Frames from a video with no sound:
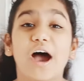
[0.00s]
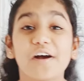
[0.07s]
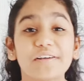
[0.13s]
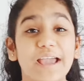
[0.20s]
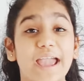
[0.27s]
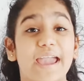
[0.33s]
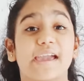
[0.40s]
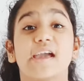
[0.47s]

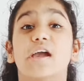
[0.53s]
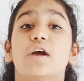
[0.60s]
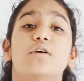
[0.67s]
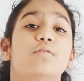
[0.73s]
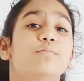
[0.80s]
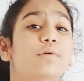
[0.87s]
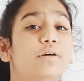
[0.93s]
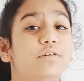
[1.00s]
Okay,
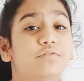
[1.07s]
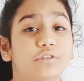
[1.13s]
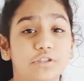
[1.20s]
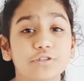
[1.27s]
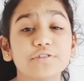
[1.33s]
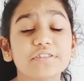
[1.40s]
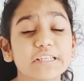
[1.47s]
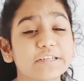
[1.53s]

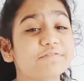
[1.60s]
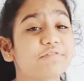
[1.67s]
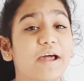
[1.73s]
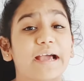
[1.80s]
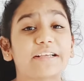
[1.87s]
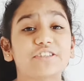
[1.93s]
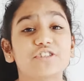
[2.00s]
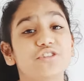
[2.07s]
reducing
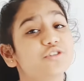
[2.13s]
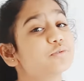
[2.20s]
fractions,